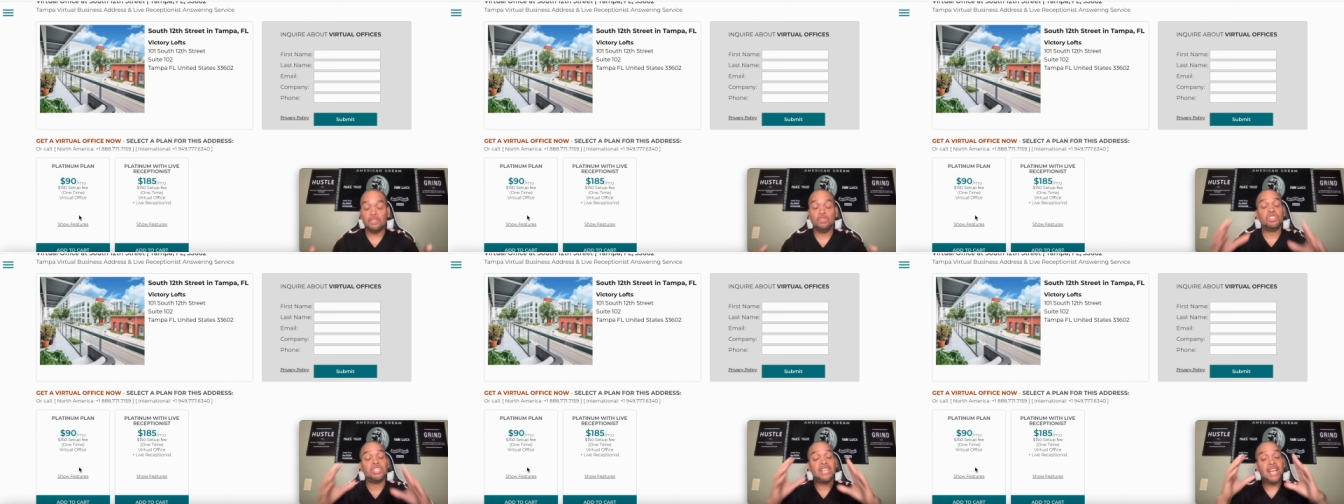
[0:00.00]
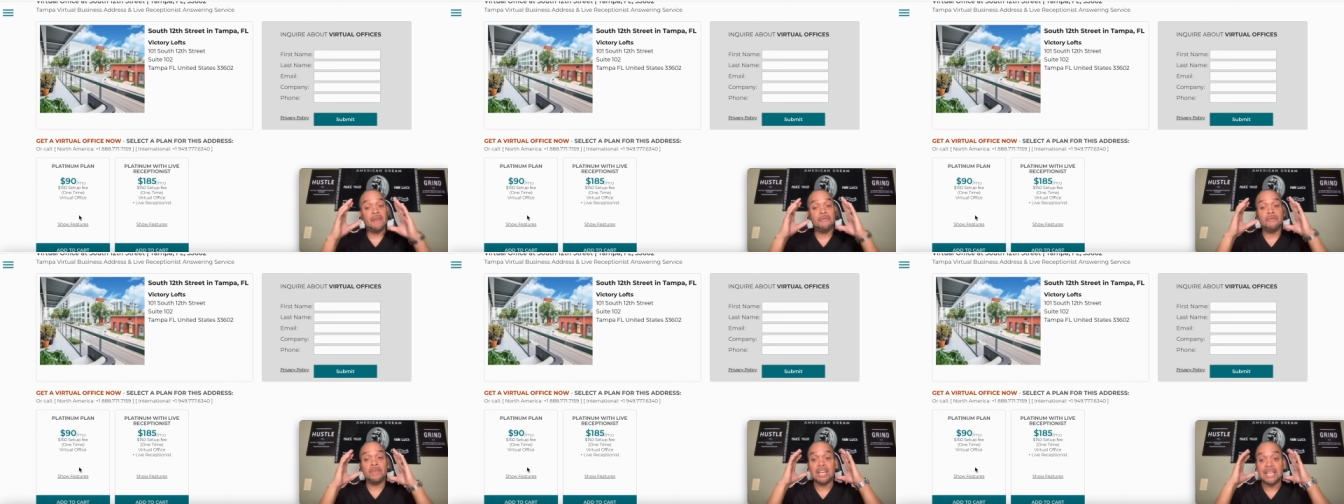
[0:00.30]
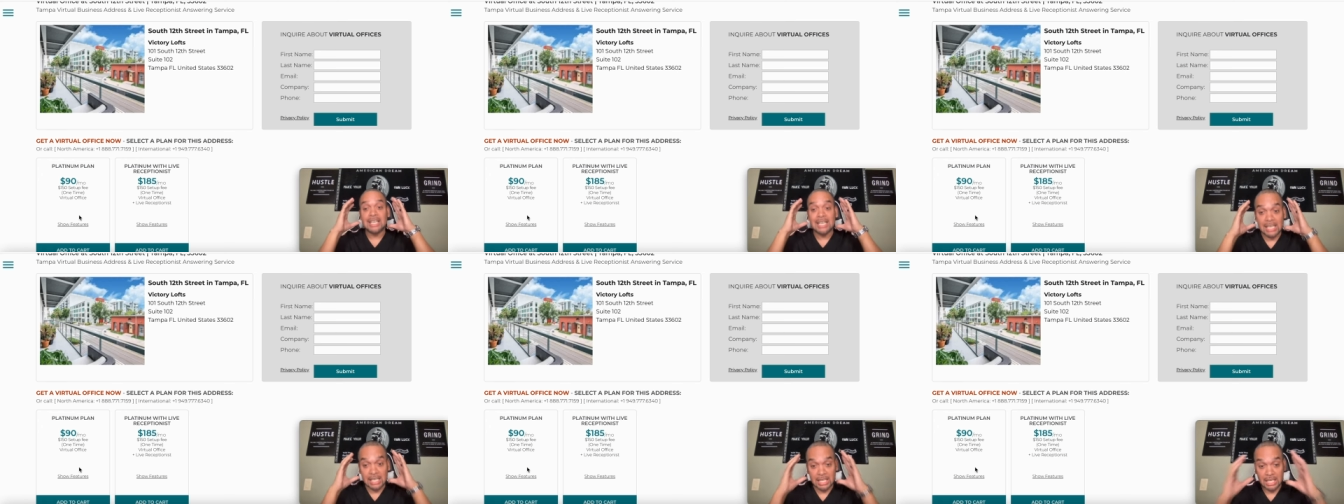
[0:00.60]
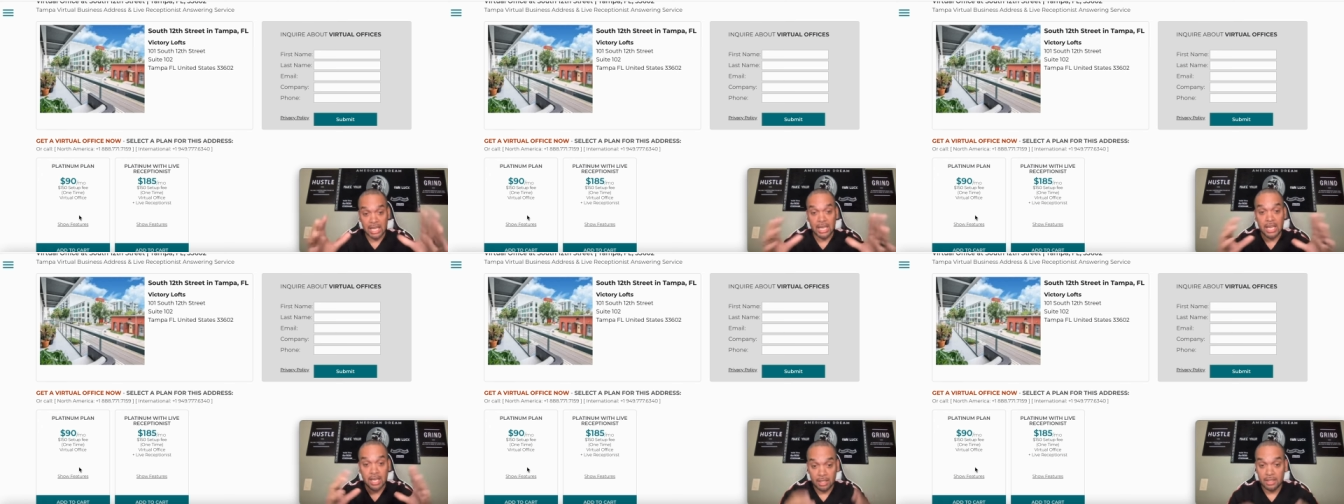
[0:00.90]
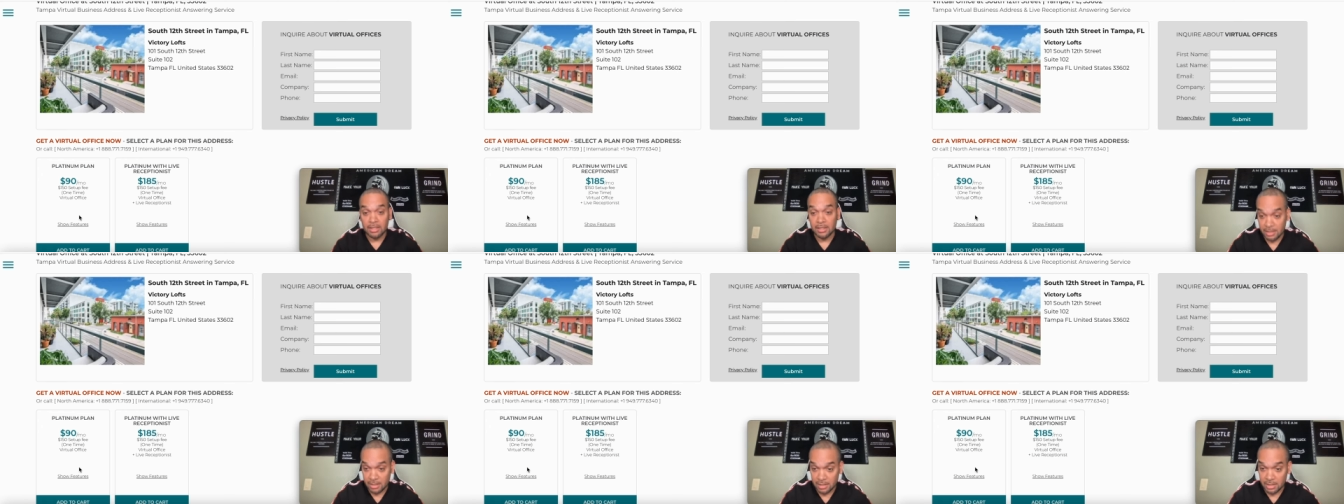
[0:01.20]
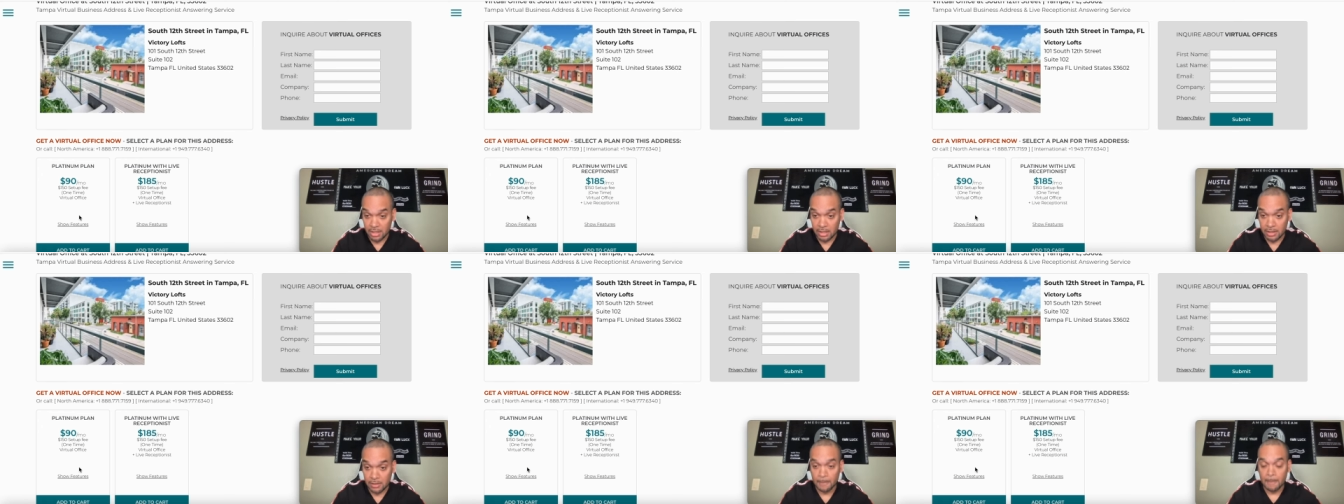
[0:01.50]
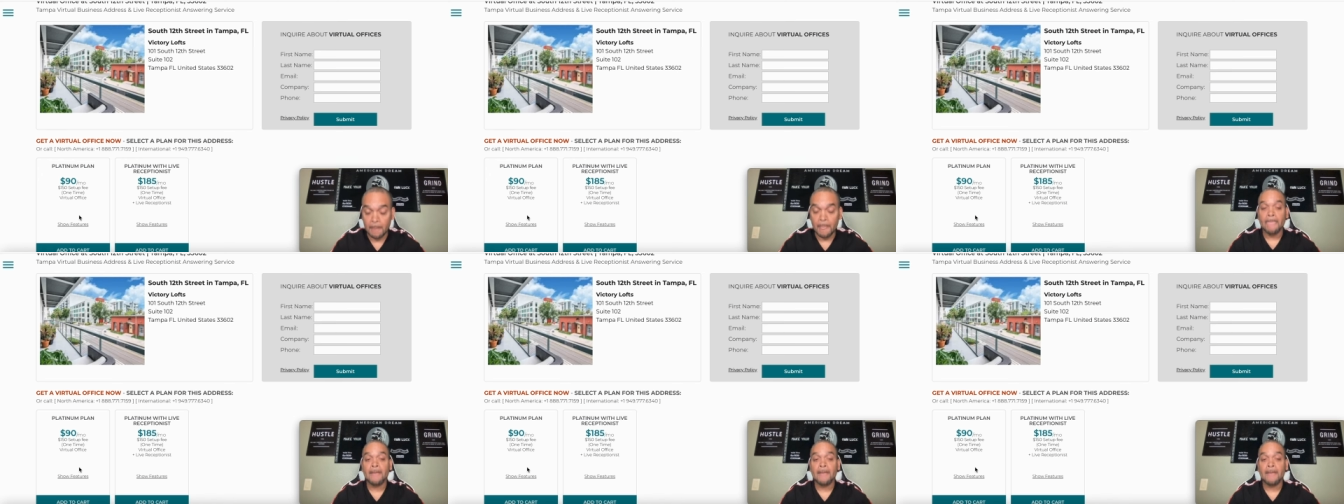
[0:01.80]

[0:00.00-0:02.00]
You should have a clear understanding.